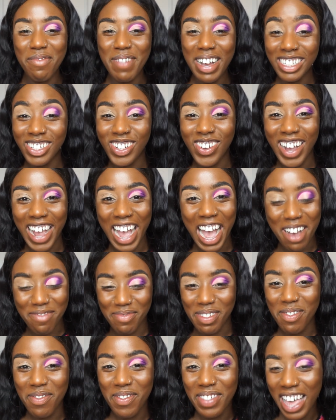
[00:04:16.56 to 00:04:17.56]
actually quite
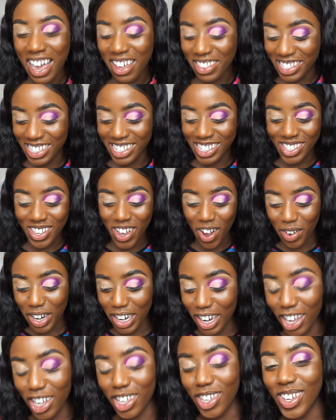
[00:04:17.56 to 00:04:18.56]
happy with how this is
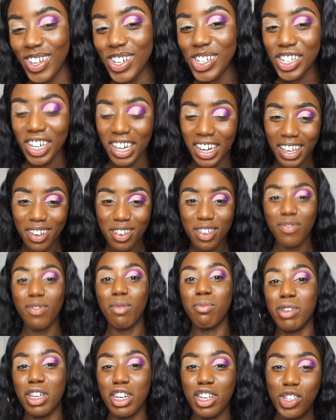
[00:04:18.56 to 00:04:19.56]
going. Like usually if
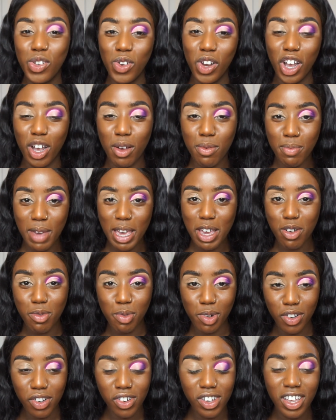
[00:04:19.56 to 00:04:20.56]
I'm going to do like a makeup
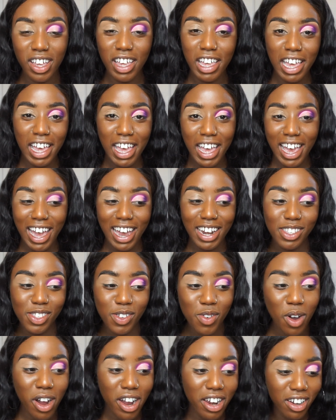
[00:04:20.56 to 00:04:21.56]
look and it's
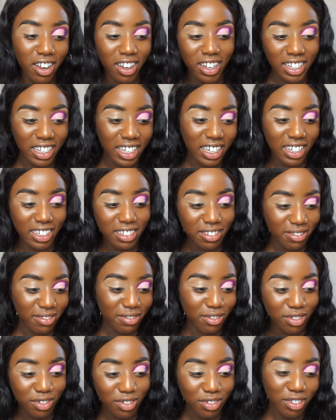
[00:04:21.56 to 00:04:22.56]
quite like,
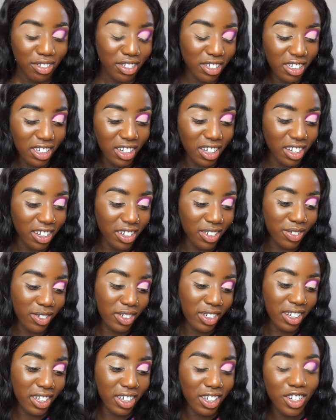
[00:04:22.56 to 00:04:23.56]
you know,
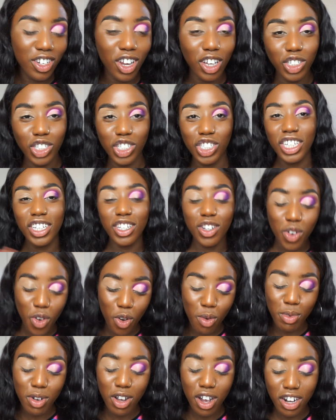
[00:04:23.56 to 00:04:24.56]
not just your
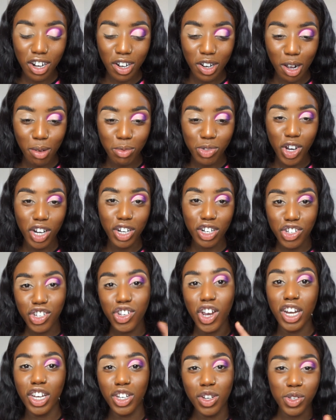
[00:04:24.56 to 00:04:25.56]
normal kind of look, I'm trying
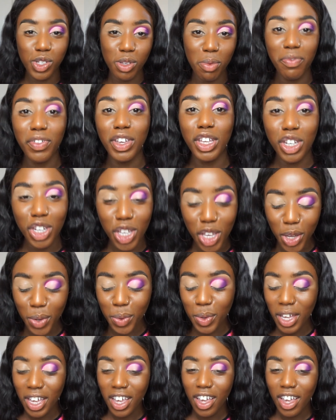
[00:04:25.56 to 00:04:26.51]
to do something new.